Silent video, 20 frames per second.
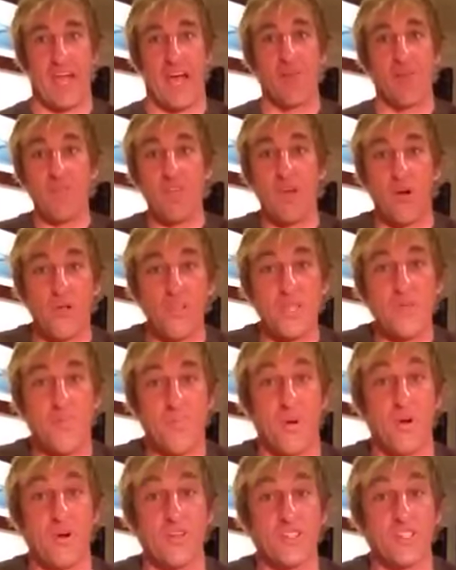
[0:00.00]
I'm the only
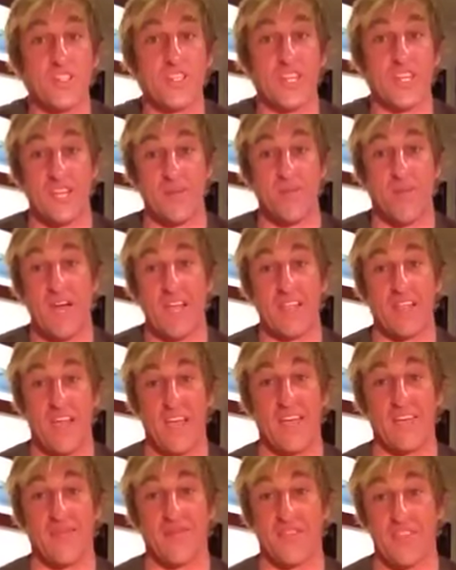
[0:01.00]
person in my
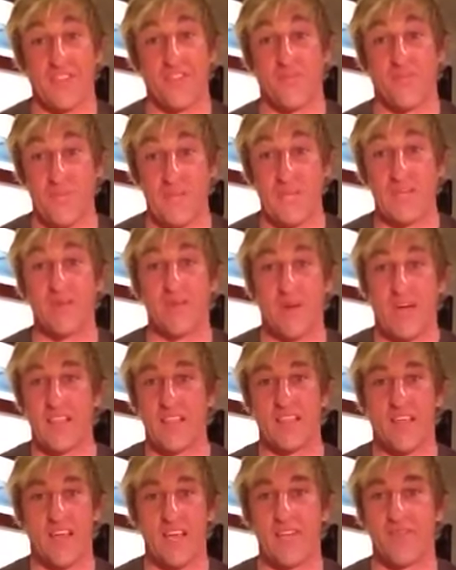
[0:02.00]
life that's been in my
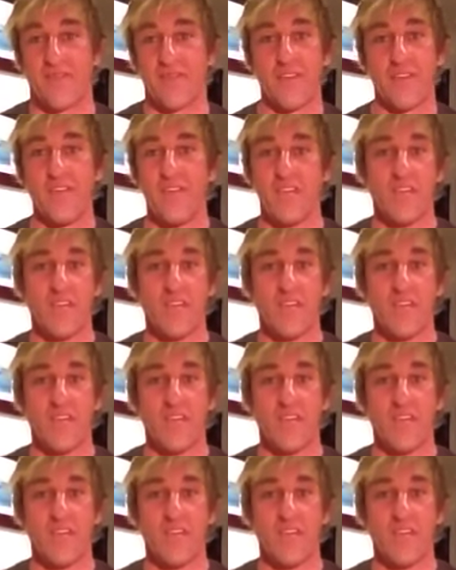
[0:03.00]
life